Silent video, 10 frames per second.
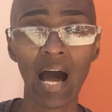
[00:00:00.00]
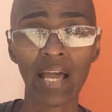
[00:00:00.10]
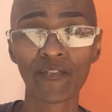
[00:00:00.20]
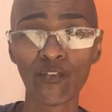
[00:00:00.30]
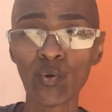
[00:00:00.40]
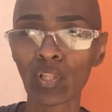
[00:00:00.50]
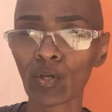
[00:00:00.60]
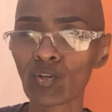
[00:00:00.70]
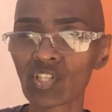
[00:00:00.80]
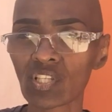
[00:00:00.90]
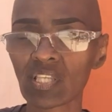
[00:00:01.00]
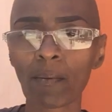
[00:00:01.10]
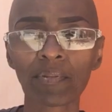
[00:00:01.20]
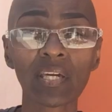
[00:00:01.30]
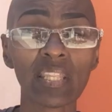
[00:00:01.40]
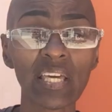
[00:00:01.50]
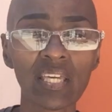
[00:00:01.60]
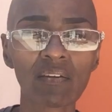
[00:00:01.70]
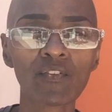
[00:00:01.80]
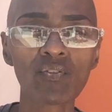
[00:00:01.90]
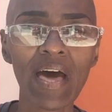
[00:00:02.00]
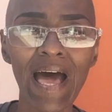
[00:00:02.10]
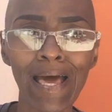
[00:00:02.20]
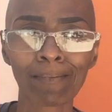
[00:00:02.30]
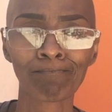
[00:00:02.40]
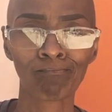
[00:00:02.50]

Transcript: if you're allergic to something and they give you that,